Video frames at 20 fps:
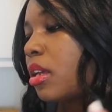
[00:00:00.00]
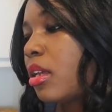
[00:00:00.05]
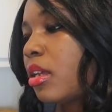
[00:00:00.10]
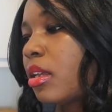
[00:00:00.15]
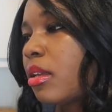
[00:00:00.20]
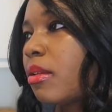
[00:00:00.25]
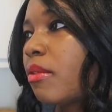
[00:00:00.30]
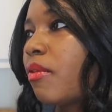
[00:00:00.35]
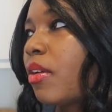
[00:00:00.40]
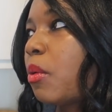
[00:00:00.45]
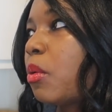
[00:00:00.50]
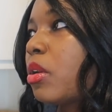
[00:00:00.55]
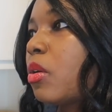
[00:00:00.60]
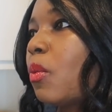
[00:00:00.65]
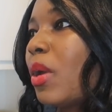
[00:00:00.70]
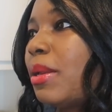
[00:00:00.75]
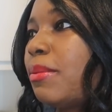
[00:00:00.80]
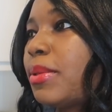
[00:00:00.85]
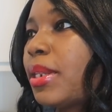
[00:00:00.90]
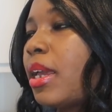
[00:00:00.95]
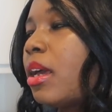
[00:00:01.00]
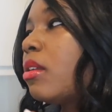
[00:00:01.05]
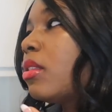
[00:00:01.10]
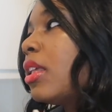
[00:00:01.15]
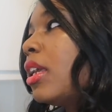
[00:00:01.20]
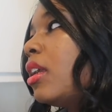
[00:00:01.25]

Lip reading: I want to wipe down